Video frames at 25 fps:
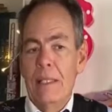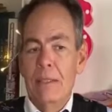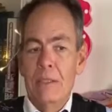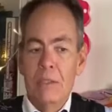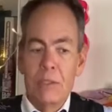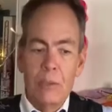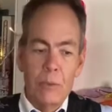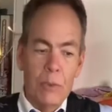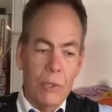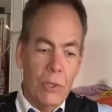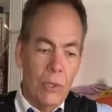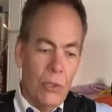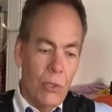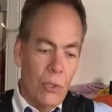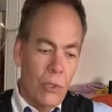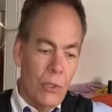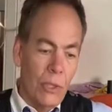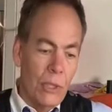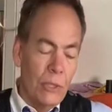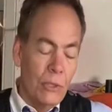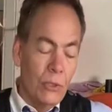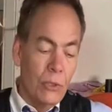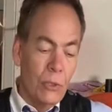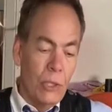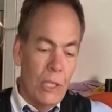had this
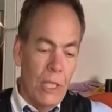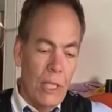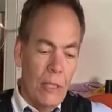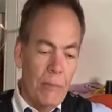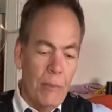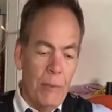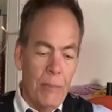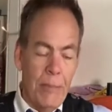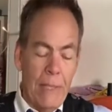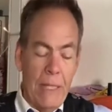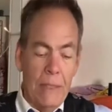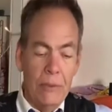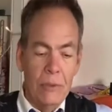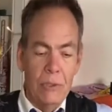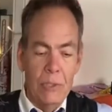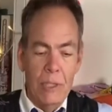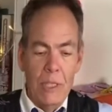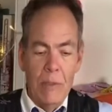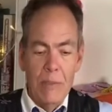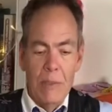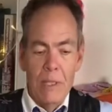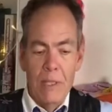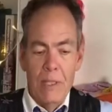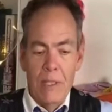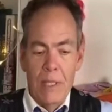recurring dream about
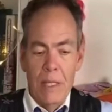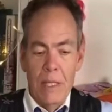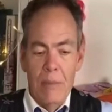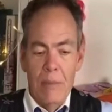Jamie